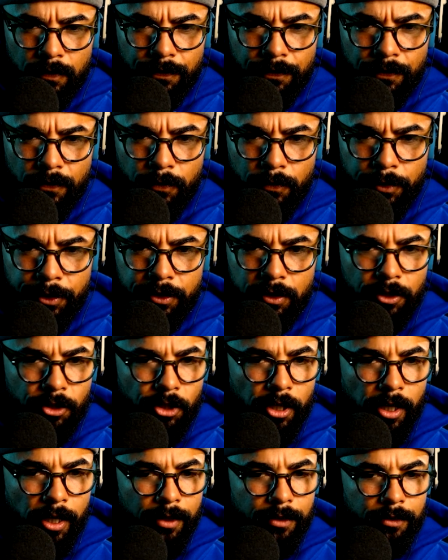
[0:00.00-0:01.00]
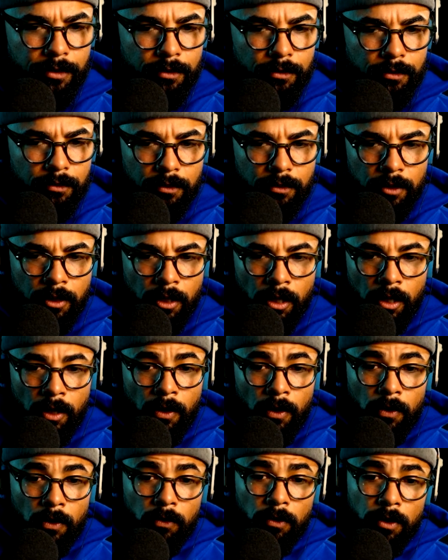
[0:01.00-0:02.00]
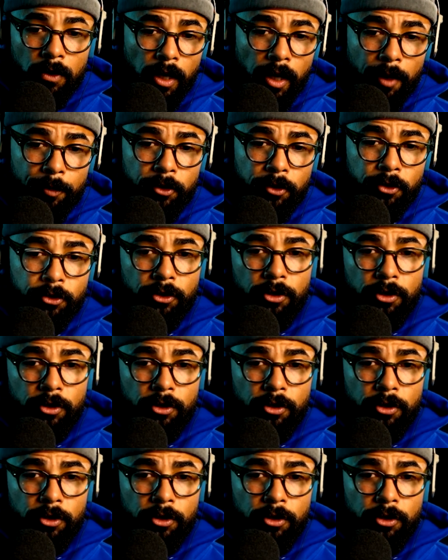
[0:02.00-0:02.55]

Where's the chat? What happened to the